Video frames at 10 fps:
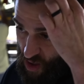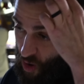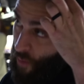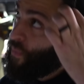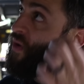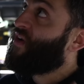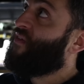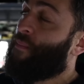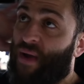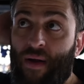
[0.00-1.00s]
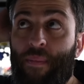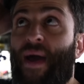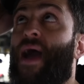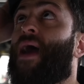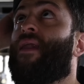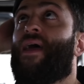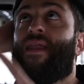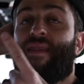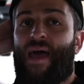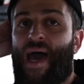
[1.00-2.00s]
Whole point of a bigger pan
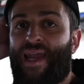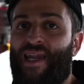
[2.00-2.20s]
and that,